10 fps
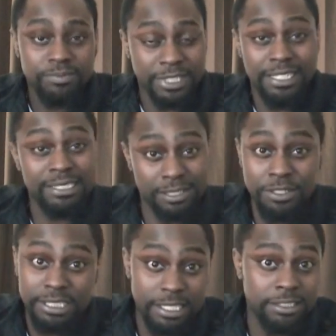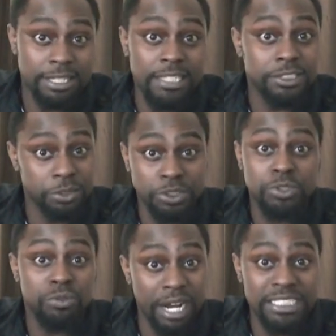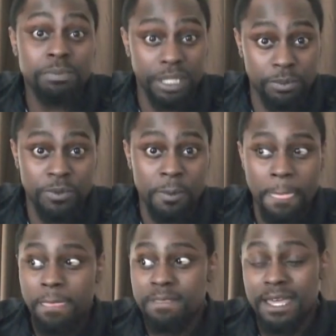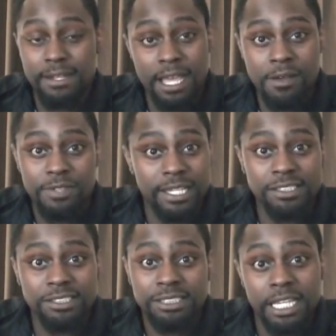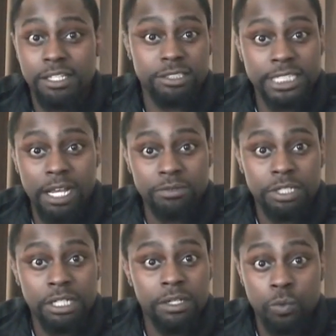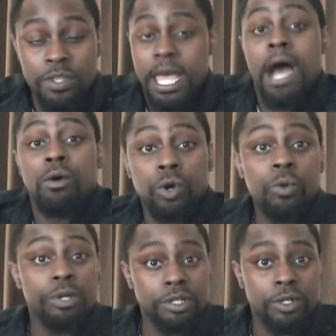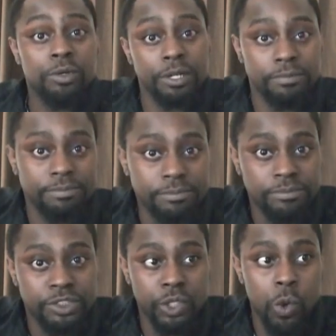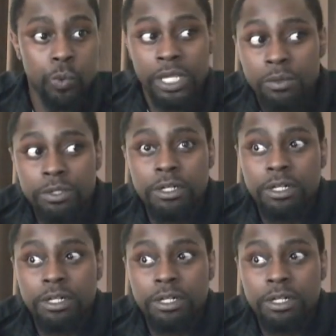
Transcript: and this goes against your constitutional rights, people, that now they could just take your child without going to court. So we were